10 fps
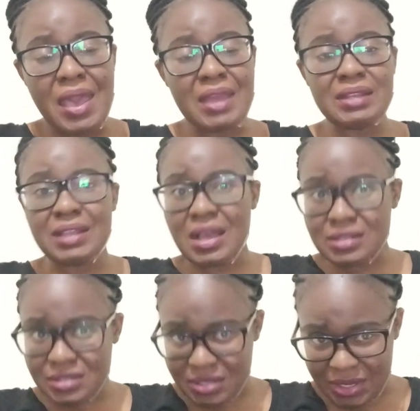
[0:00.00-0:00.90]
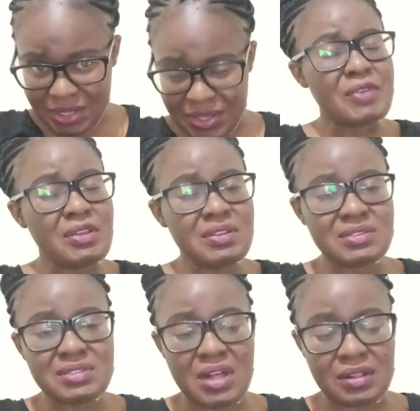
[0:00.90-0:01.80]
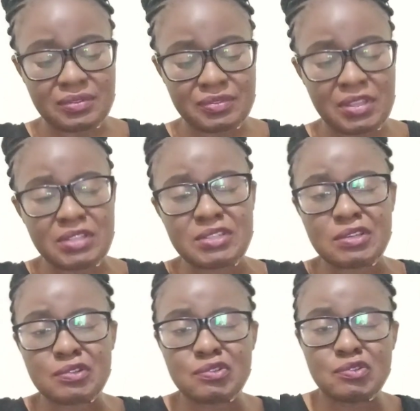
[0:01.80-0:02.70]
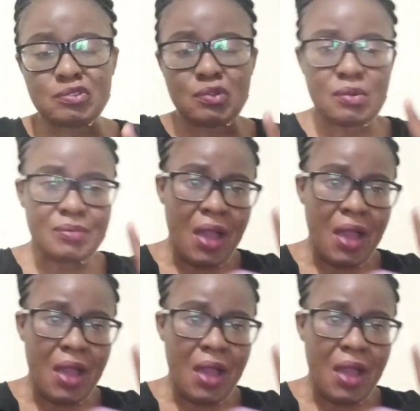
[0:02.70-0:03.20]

And lastly, find yourself eating too